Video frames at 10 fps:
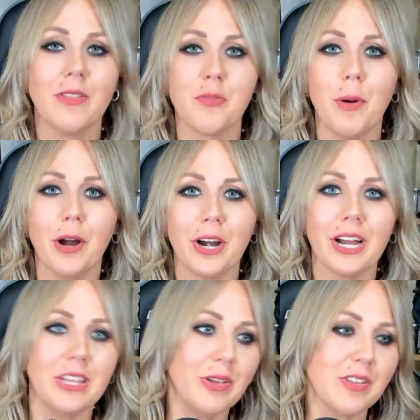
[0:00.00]
this
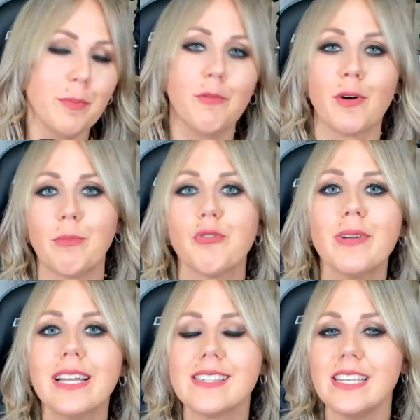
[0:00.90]
park and you get to perform
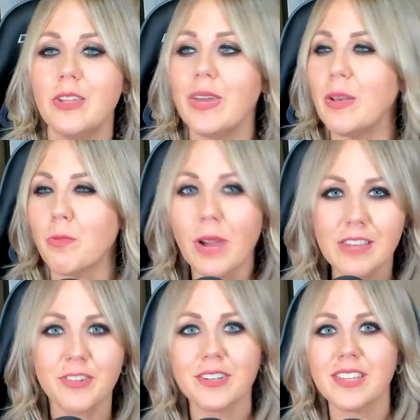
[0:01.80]
tricks and you can
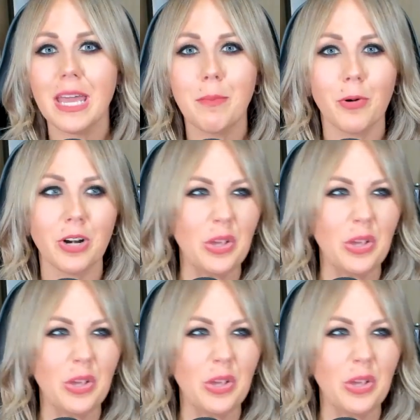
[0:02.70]
race your skateboard,